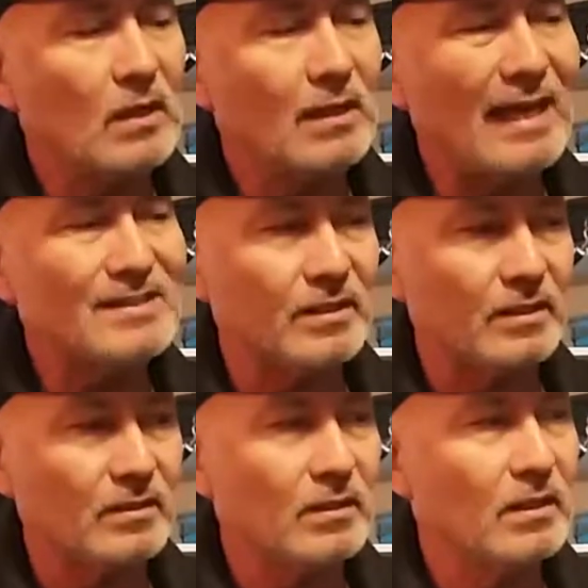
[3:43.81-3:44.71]

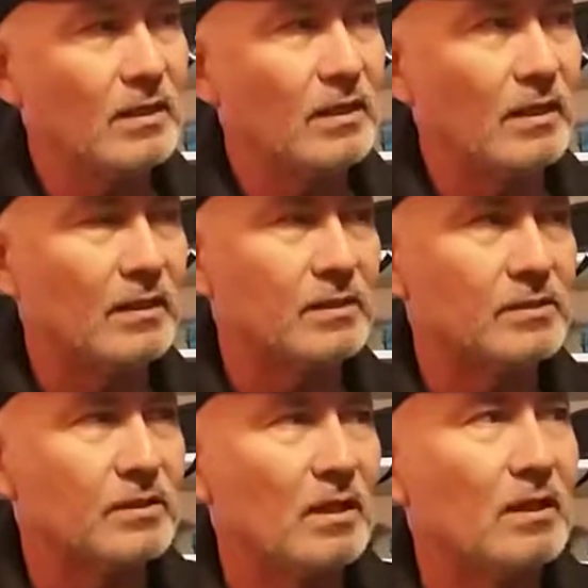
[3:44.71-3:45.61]
lesson
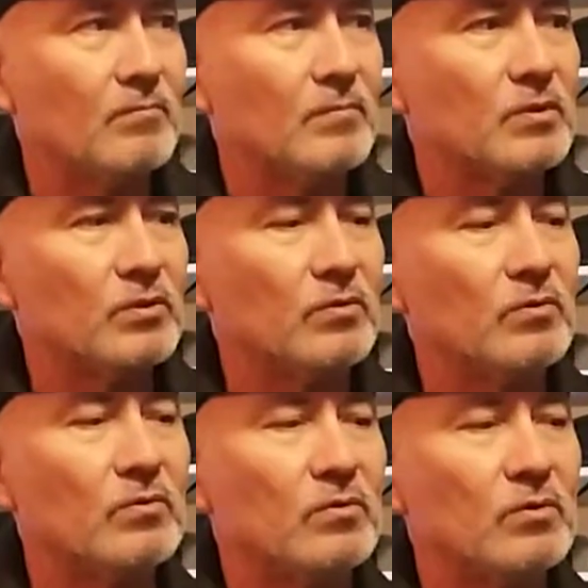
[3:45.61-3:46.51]
is
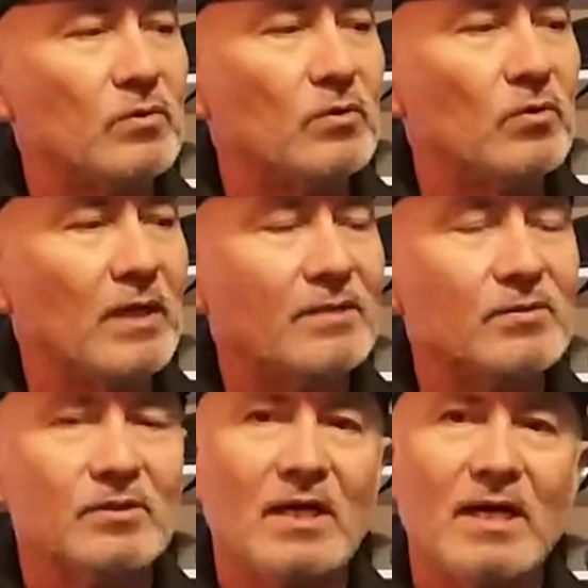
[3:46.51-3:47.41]
to do an
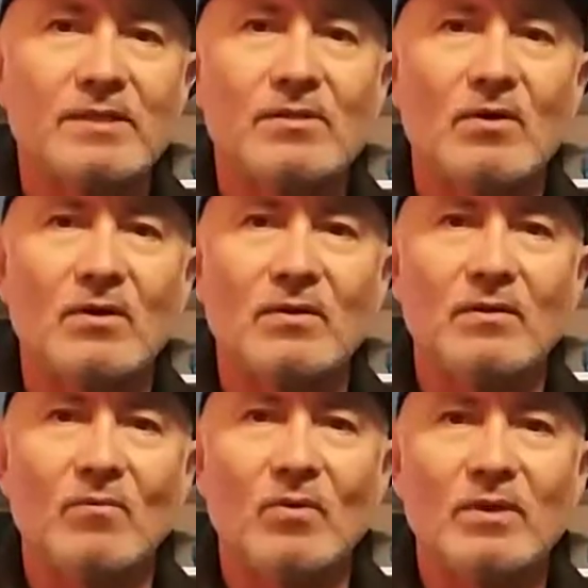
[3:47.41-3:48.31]
exercise
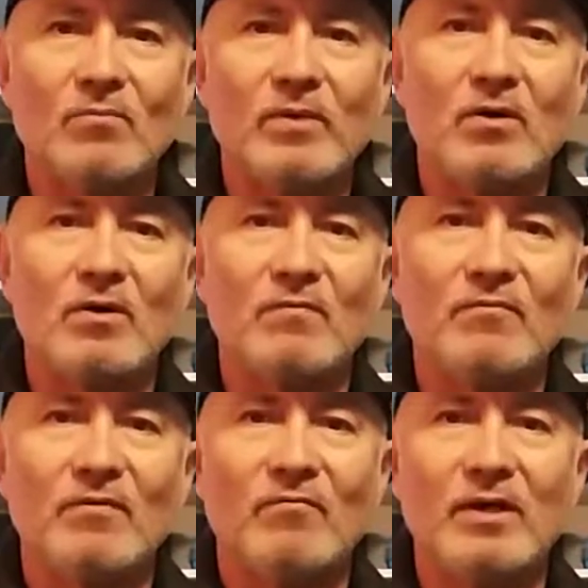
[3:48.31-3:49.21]
on what we call the
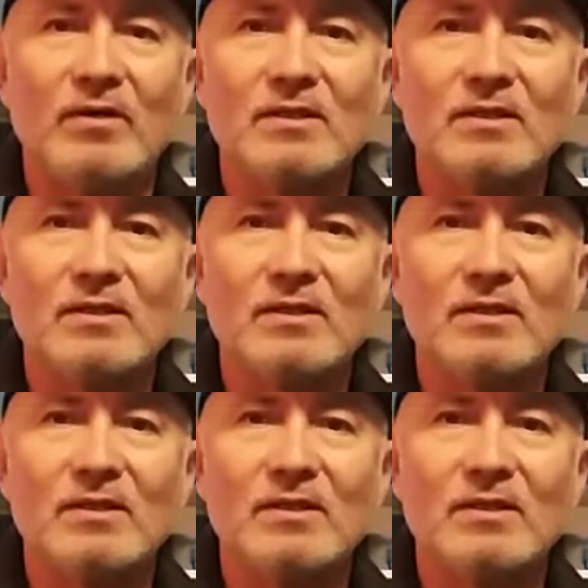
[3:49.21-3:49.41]
5th fret.